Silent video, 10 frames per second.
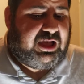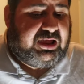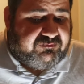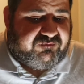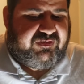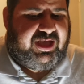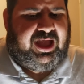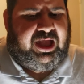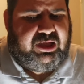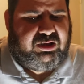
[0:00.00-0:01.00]

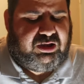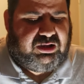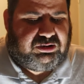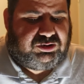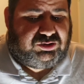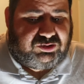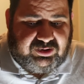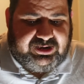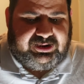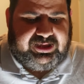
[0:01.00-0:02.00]
unfair,
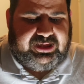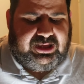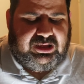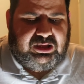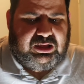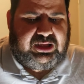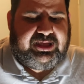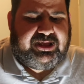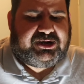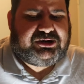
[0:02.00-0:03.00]
really.
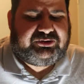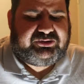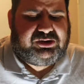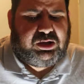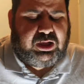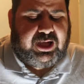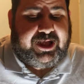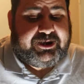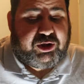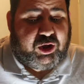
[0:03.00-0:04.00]
And
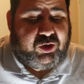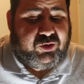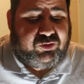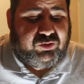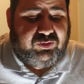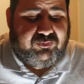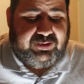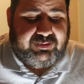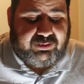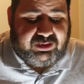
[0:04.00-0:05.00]
I know
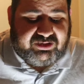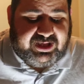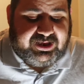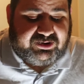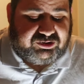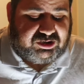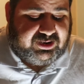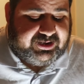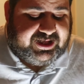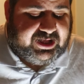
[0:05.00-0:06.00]
people are there
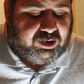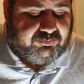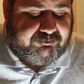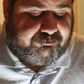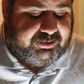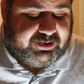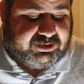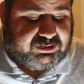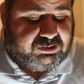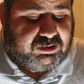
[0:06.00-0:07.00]
trying to help
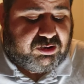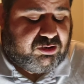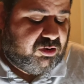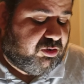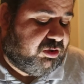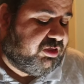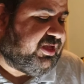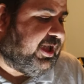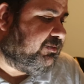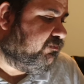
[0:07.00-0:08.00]
and all of
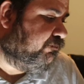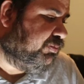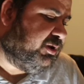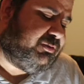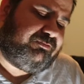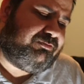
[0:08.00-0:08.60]
that, but